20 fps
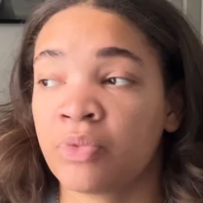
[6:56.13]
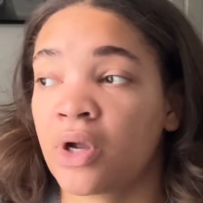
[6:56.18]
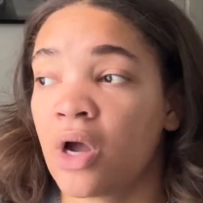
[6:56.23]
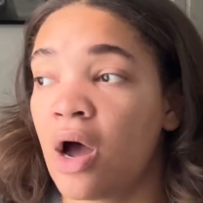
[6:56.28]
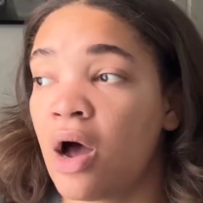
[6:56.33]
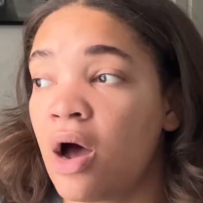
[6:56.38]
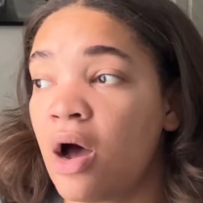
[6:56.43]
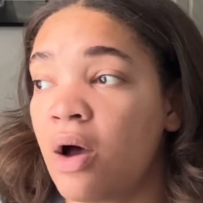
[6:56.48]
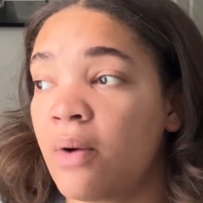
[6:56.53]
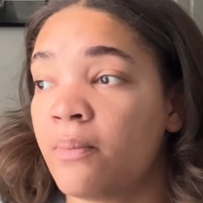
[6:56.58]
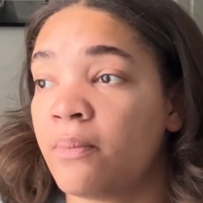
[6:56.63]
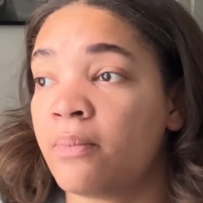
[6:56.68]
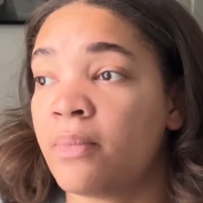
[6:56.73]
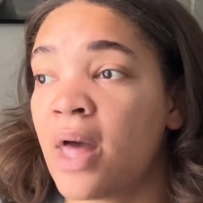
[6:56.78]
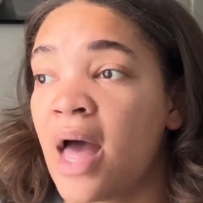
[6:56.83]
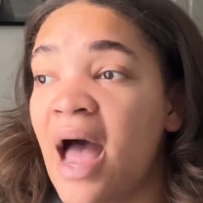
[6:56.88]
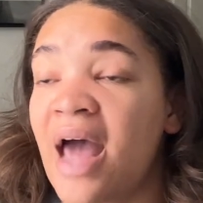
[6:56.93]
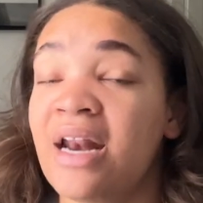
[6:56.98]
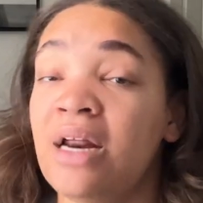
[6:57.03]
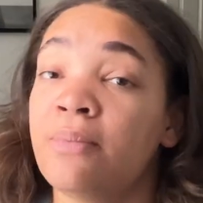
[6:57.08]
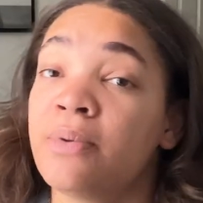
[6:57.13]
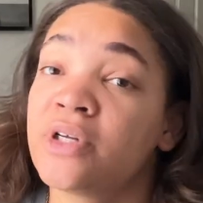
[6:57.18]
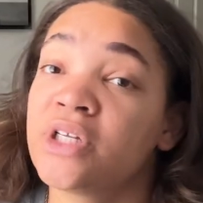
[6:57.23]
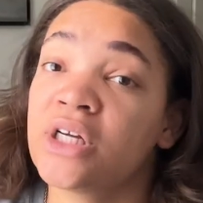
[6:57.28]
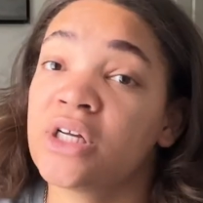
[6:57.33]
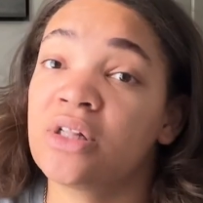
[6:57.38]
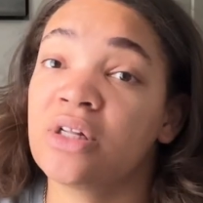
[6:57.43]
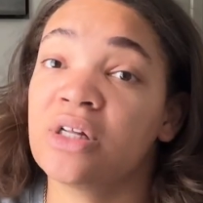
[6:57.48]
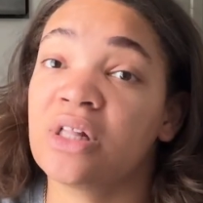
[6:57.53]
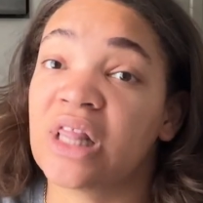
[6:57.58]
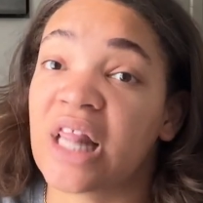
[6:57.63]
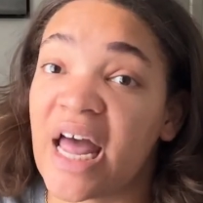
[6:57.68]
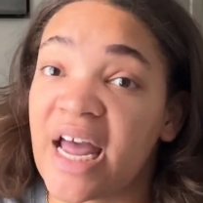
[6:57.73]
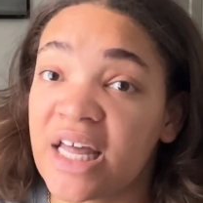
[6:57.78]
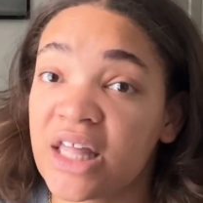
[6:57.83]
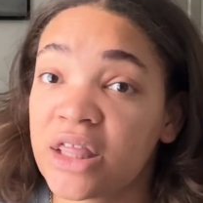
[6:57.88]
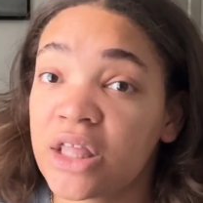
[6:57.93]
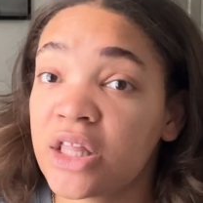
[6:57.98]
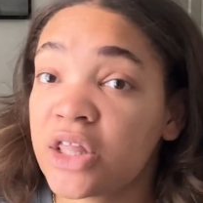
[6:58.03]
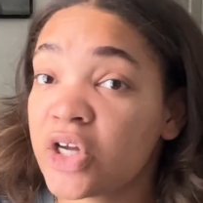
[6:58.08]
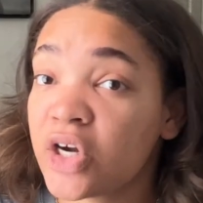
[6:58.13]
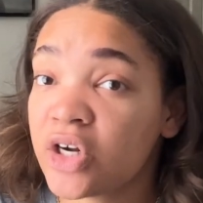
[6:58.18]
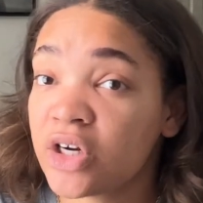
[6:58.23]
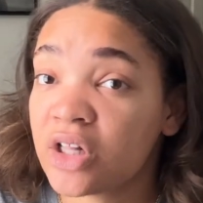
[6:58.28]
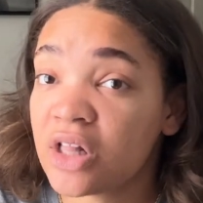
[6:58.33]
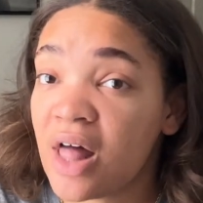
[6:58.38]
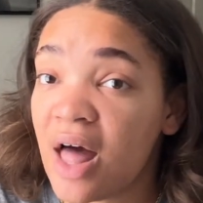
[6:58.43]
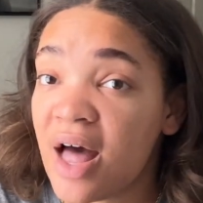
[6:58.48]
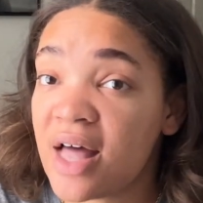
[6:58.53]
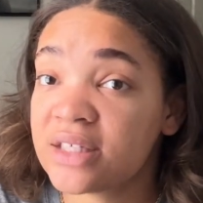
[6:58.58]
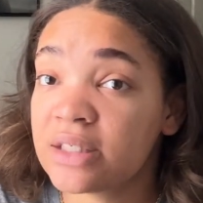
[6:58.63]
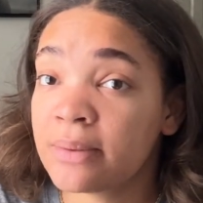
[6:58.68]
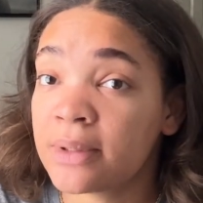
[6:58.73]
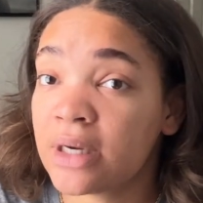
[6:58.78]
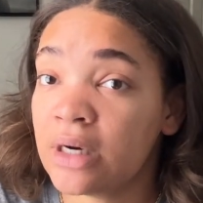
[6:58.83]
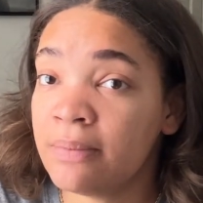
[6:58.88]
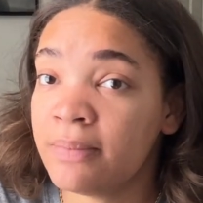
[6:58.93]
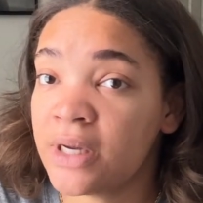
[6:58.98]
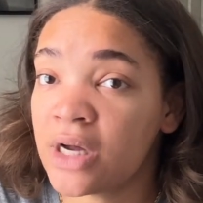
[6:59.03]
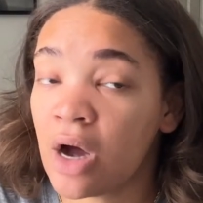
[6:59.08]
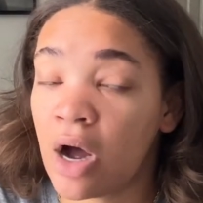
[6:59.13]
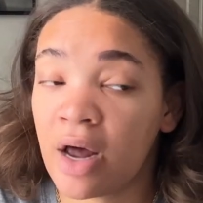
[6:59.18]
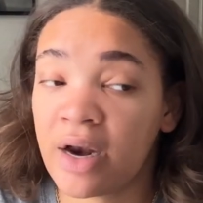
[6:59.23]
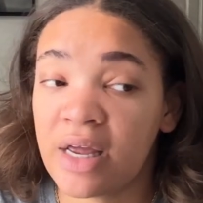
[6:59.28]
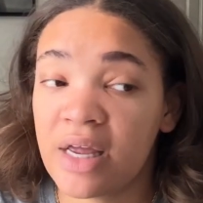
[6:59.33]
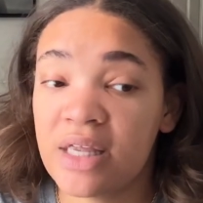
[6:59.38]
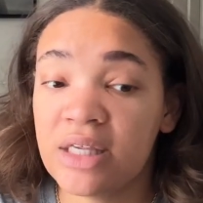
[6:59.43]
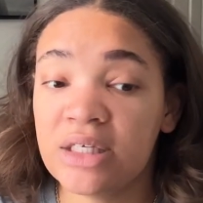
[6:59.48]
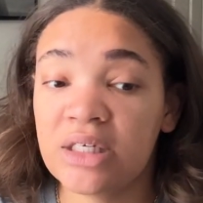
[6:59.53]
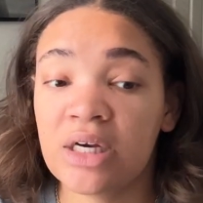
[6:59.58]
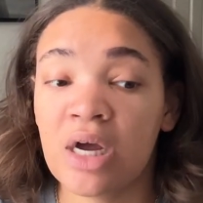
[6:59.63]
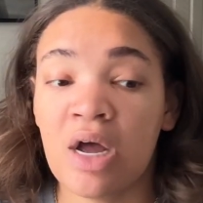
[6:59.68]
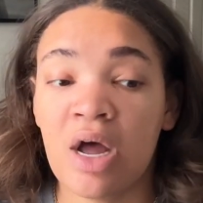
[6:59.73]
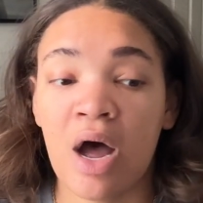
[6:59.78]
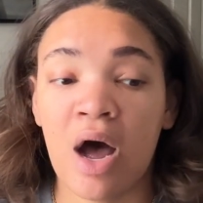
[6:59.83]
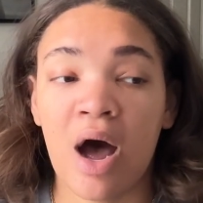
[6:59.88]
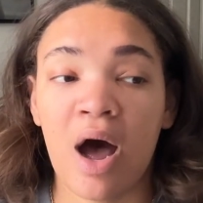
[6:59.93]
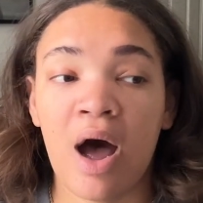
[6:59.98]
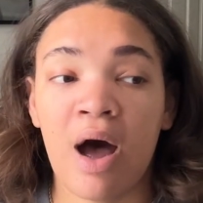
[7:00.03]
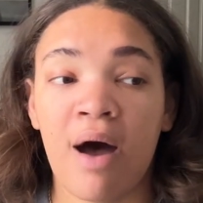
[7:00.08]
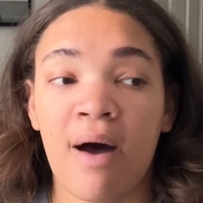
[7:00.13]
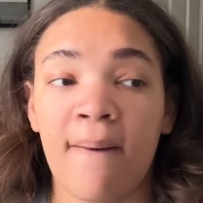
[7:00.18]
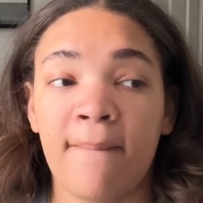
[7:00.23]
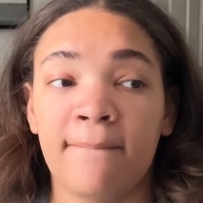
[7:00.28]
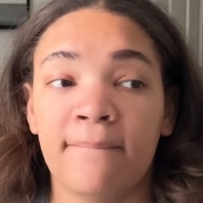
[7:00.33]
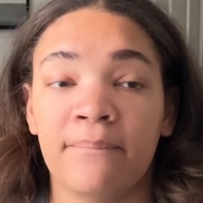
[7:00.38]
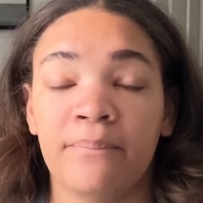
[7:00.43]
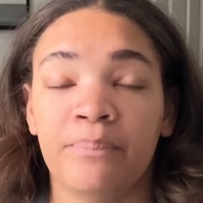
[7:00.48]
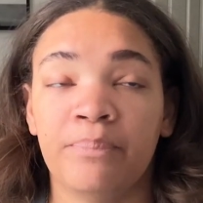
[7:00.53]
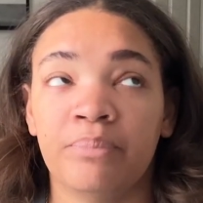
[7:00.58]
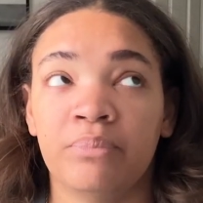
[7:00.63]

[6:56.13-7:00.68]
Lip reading: I didn't particularly like the 3rd class, I'm gonna be honest. And